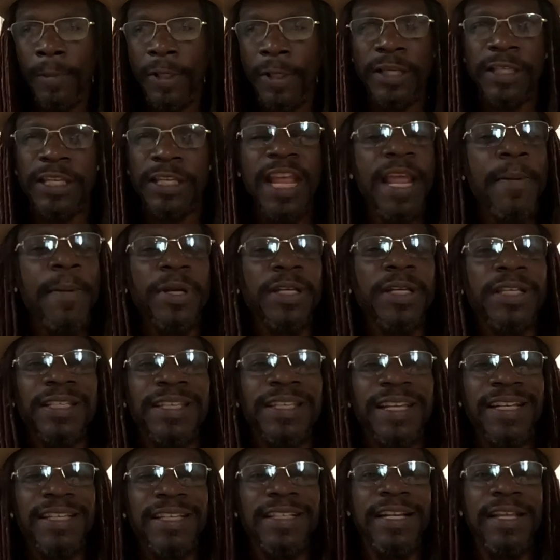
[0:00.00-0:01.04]

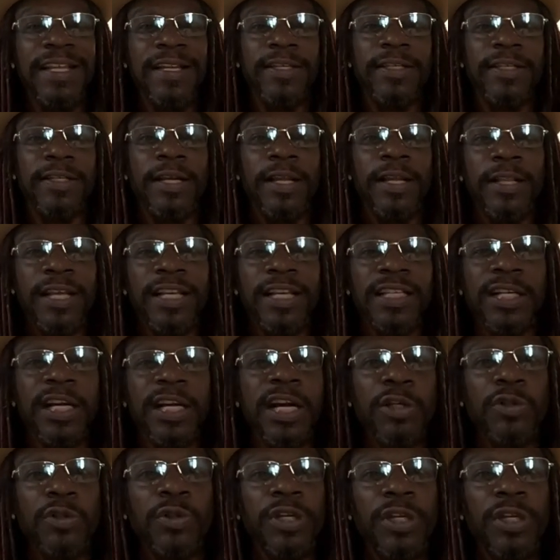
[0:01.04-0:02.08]
assistance this
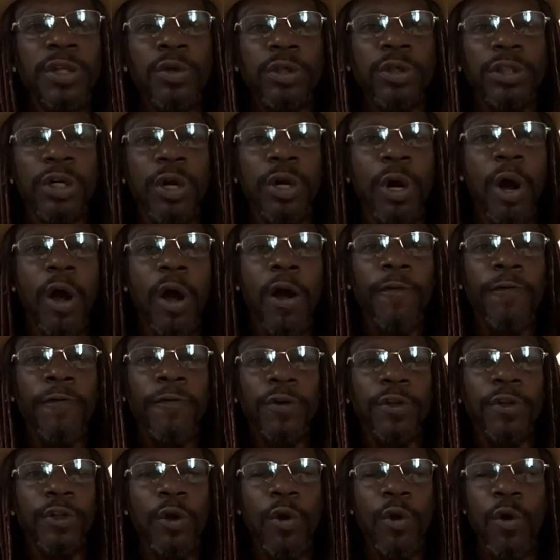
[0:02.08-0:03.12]
country used to
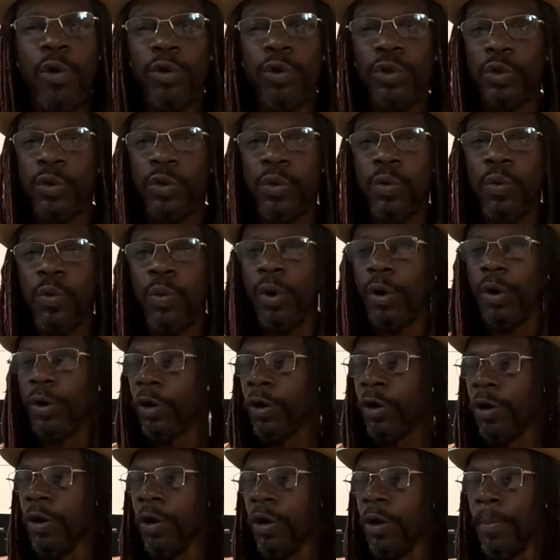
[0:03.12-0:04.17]
offer those who
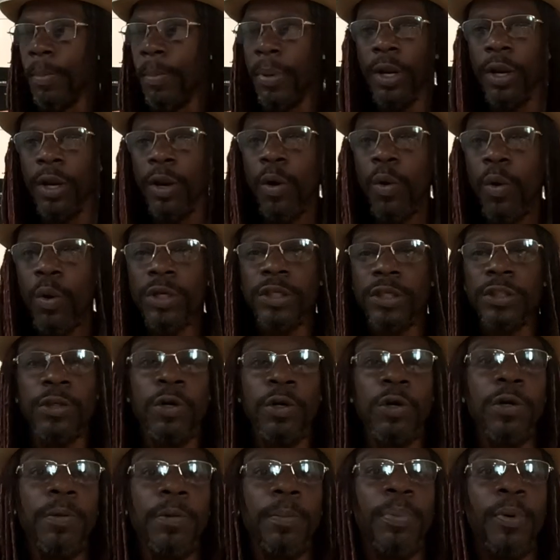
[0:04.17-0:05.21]
were below a
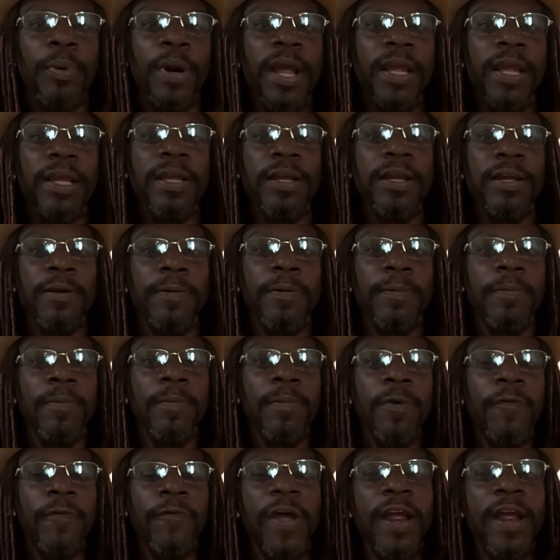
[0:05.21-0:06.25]
certain bracket
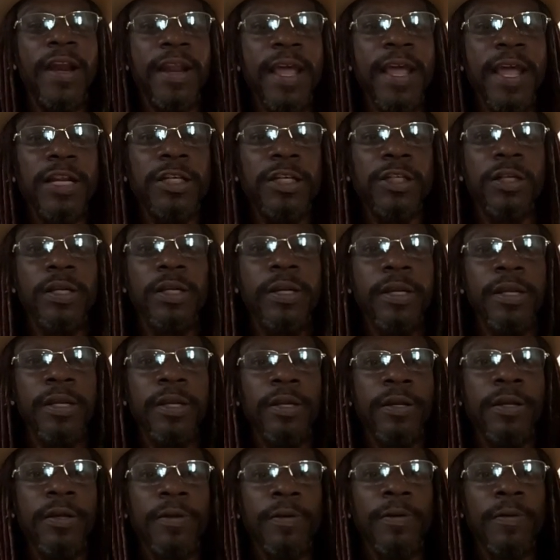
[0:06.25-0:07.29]
financially
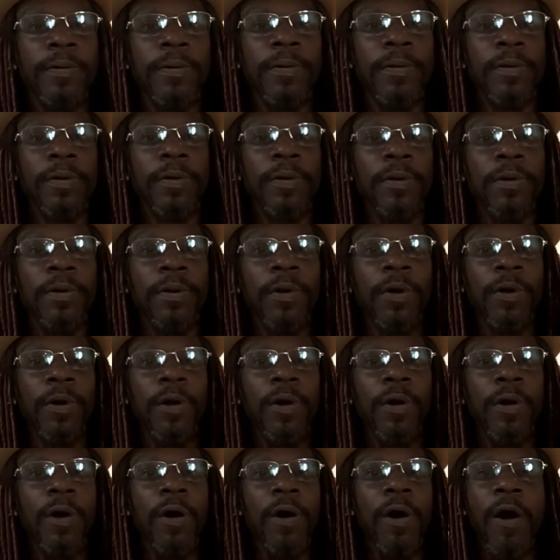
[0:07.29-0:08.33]

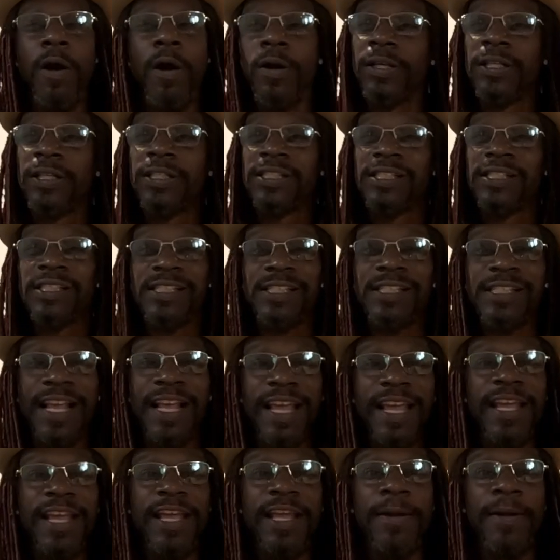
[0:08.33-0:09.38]
are the
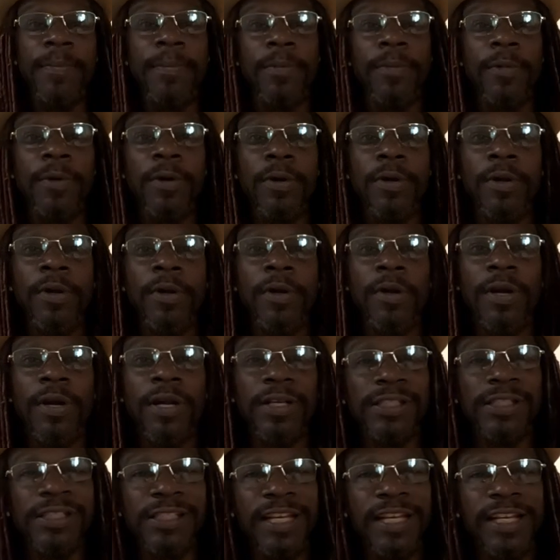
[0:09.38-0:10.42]
same
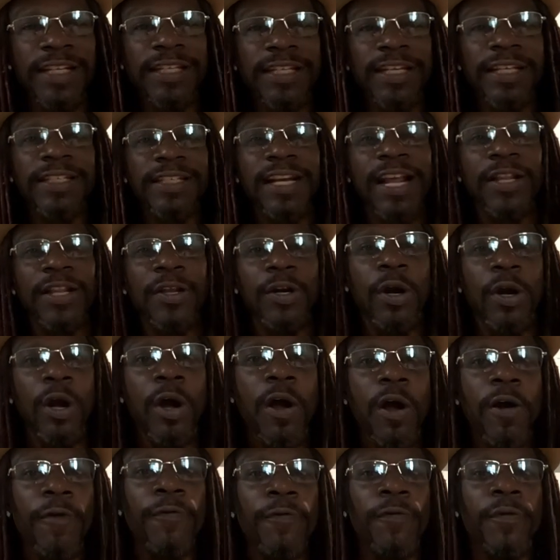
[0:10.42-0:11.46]
assistance that they're
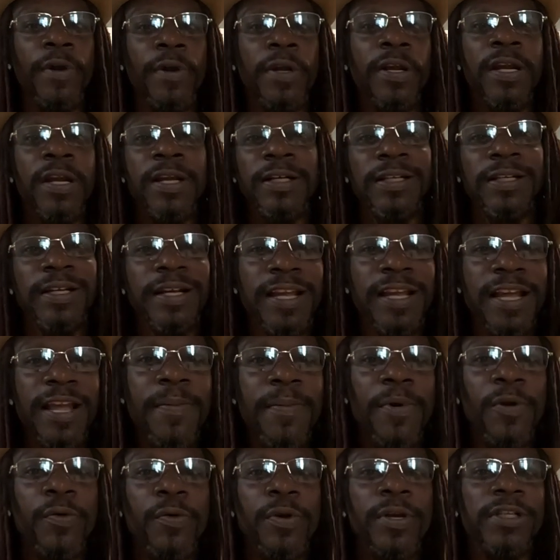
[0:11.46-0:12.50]
offering to
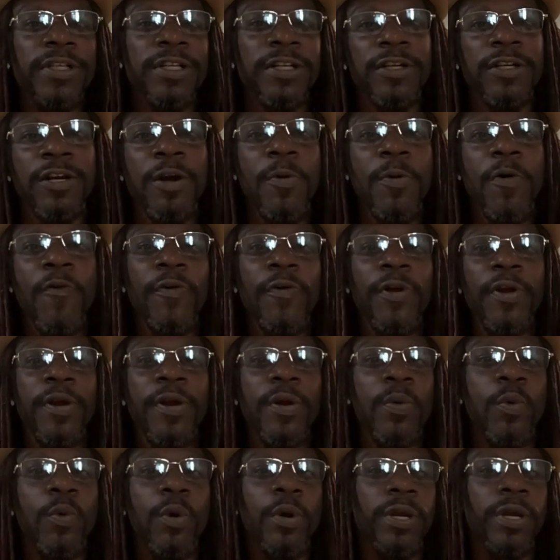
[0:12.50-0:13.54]
immigrants to come over here
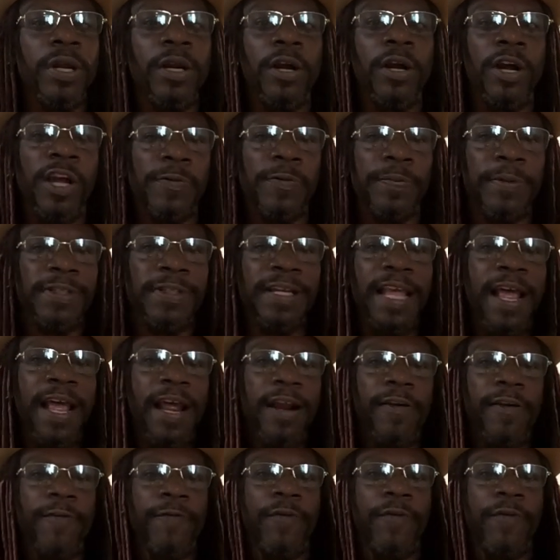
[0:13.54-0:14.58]
and work in the hospitality